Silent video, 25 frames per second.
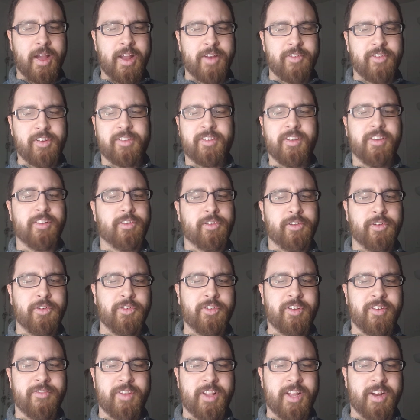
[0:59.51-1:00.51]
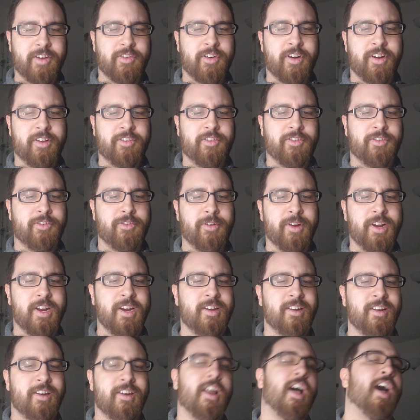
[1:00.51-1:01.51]
just the inclusion of electronic
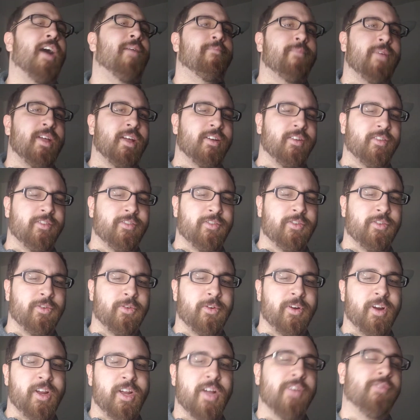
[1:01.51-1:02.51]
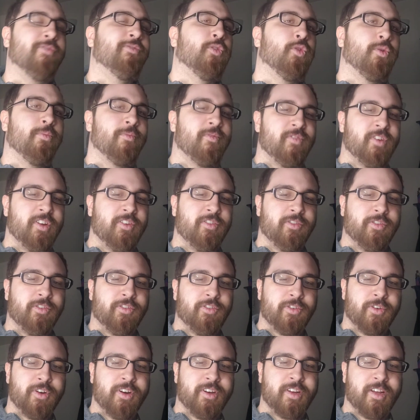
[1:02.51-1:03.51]
screen did not make a story a form of digital
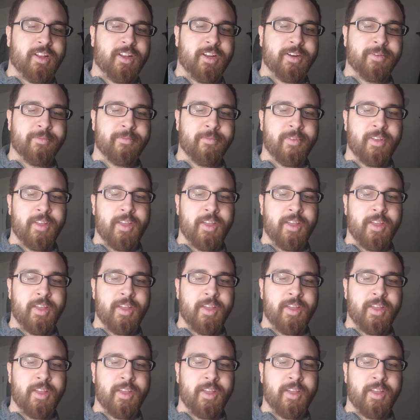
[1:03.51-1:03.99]
storytelling.